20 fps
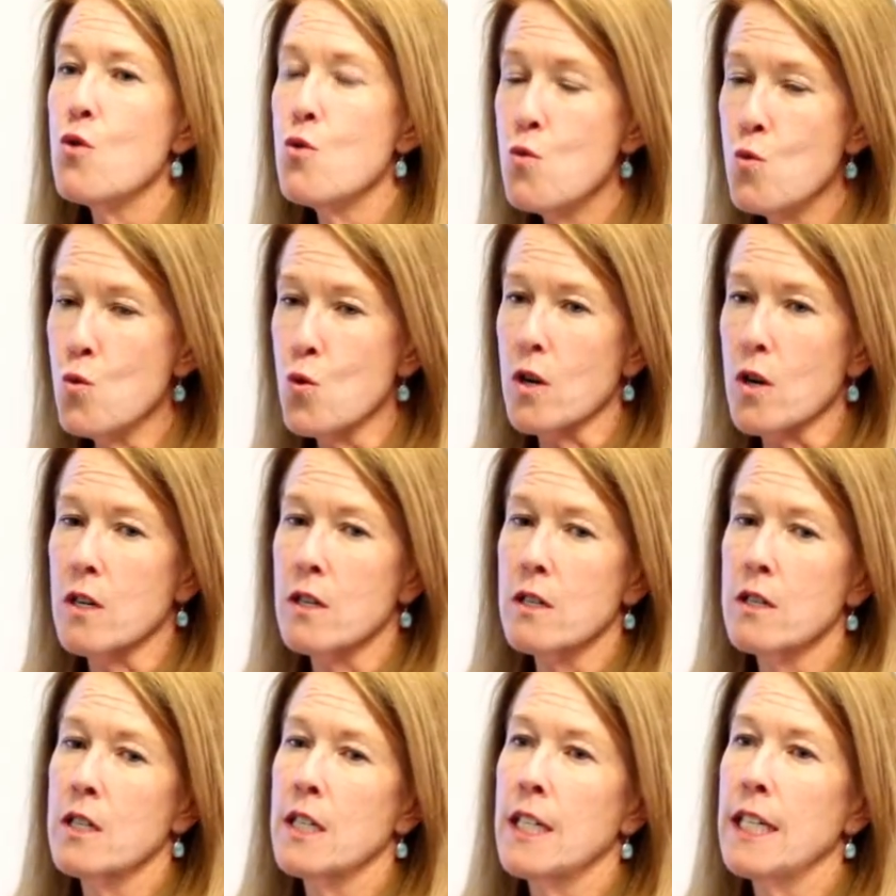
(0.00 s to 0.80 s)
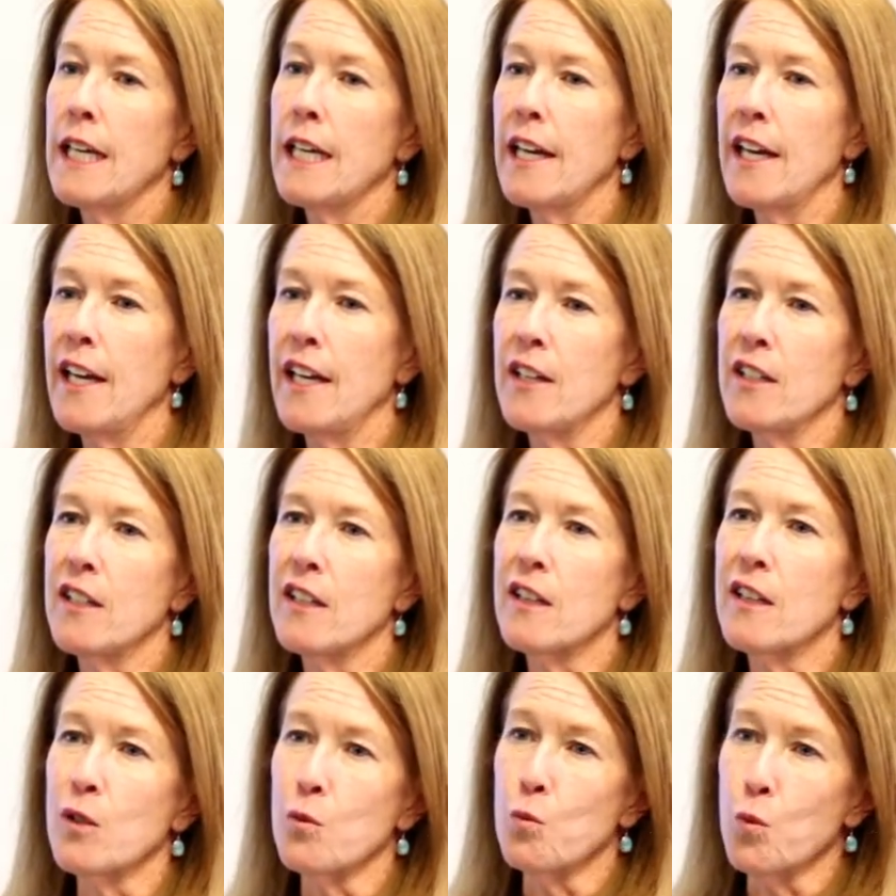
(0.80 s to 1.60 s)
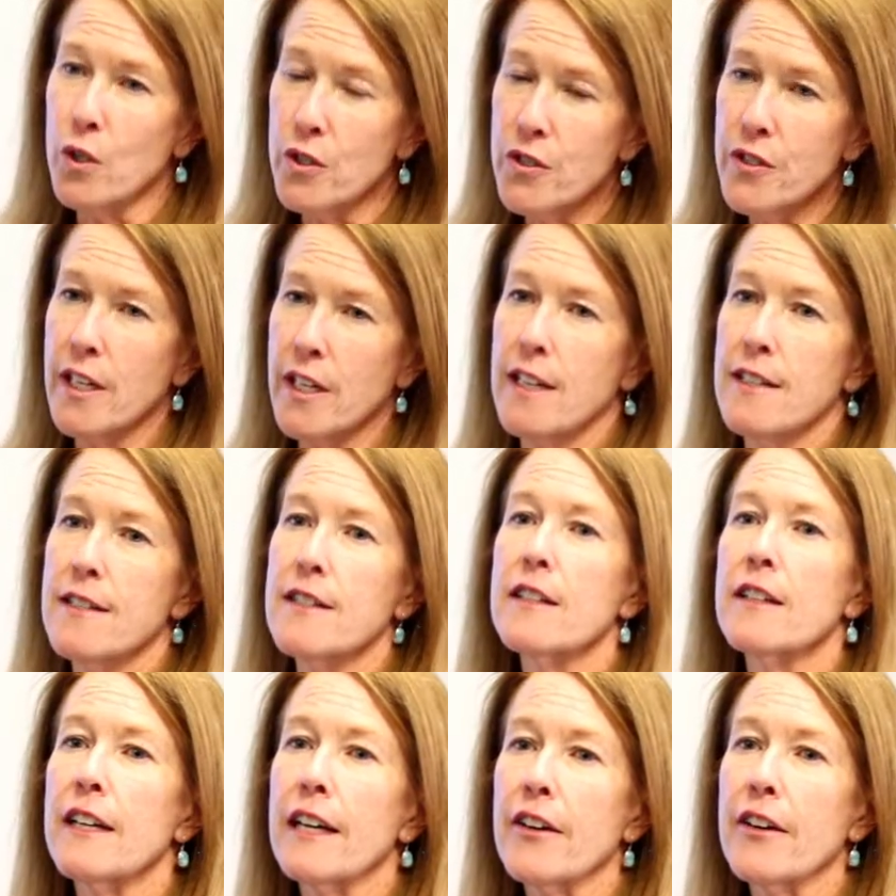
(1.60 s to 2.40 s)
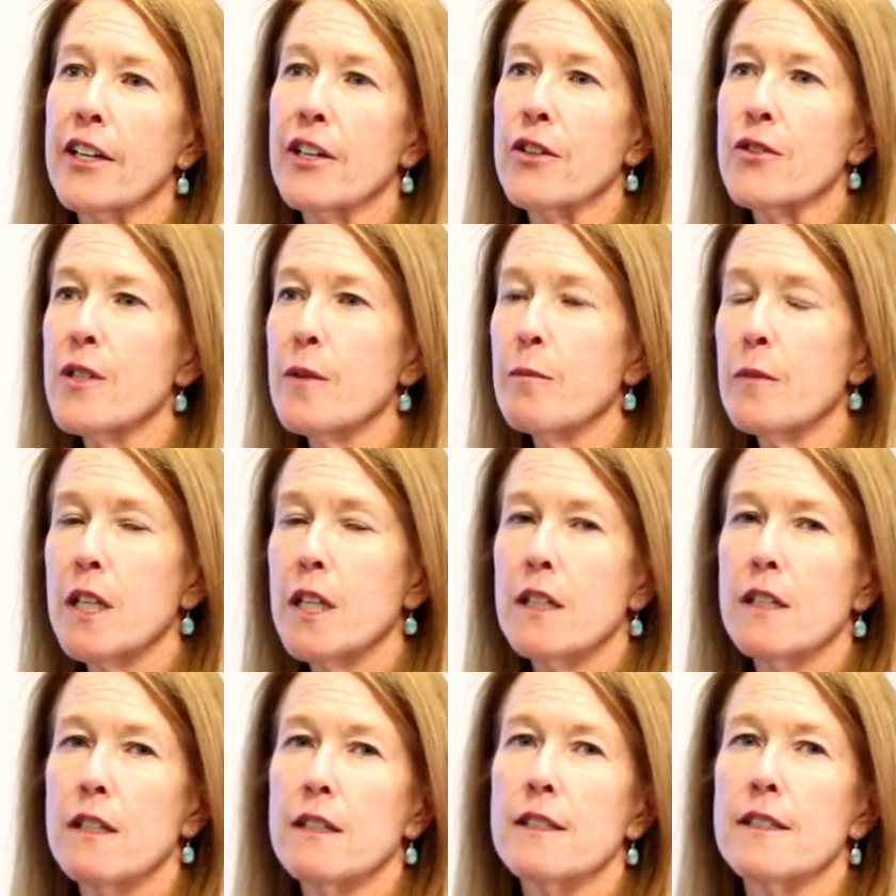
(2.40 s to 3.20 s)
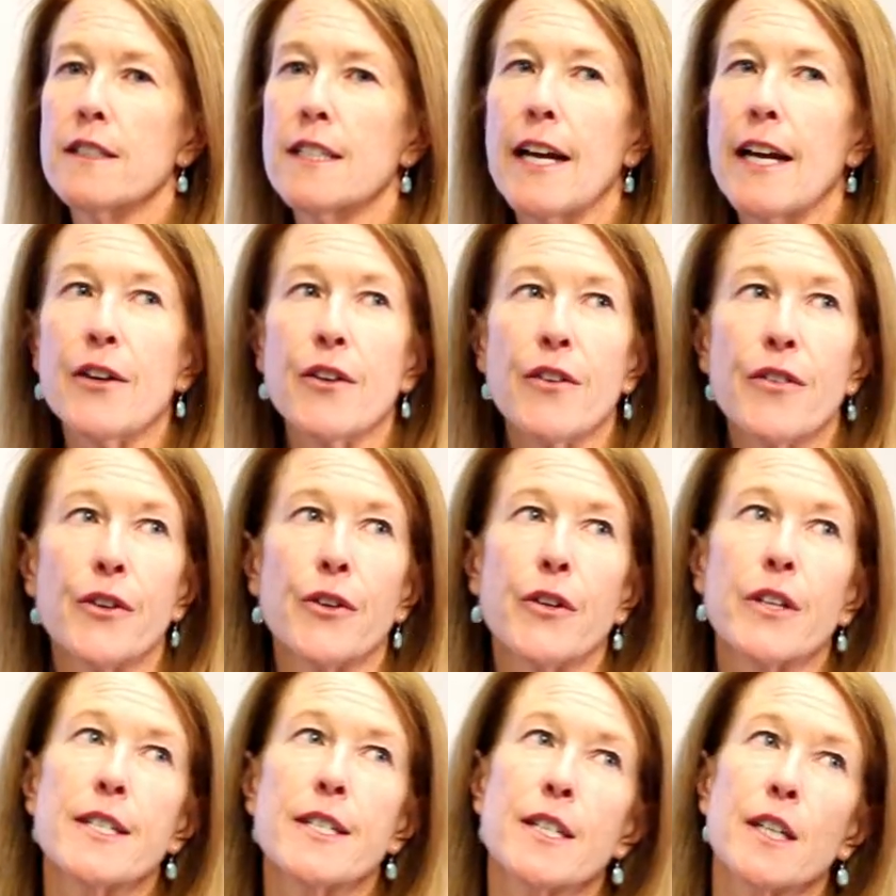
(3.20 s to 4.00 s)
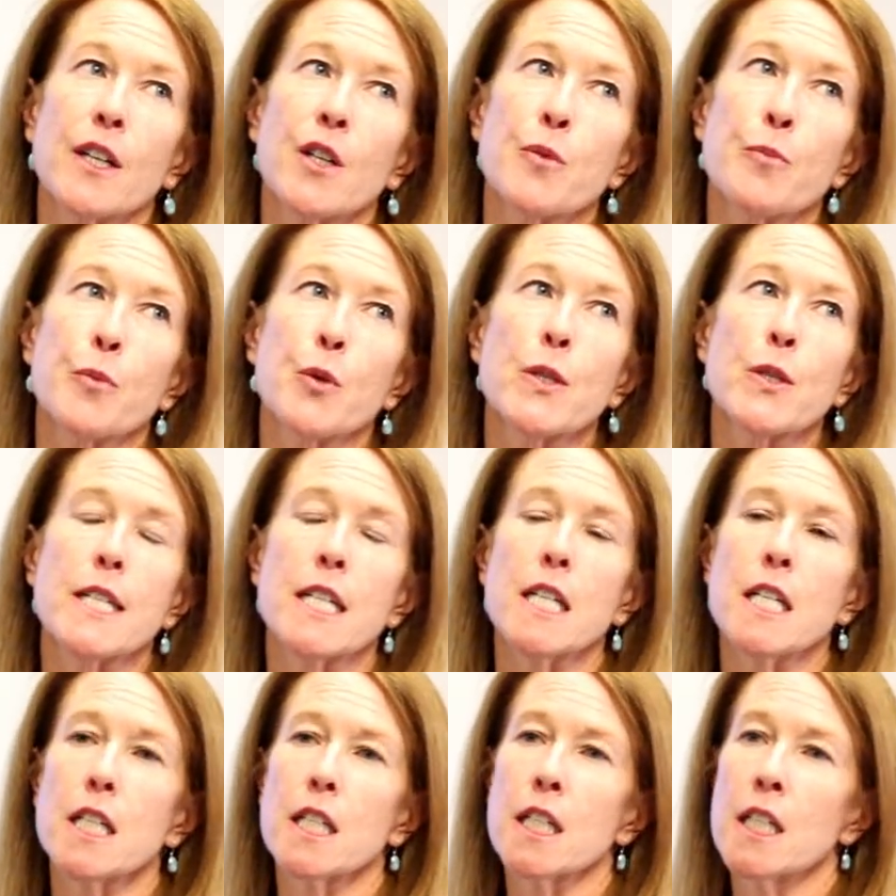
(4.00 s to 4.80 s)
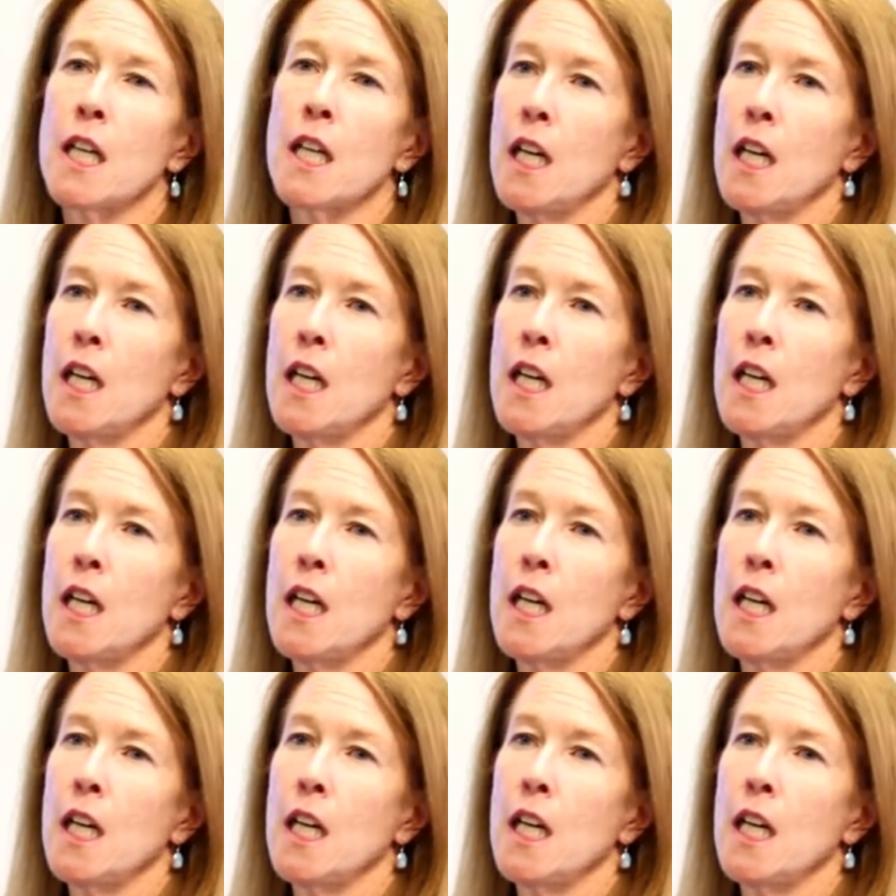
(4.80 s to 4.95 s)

or, in the worst case scenario, something called a Title 36 proceeding.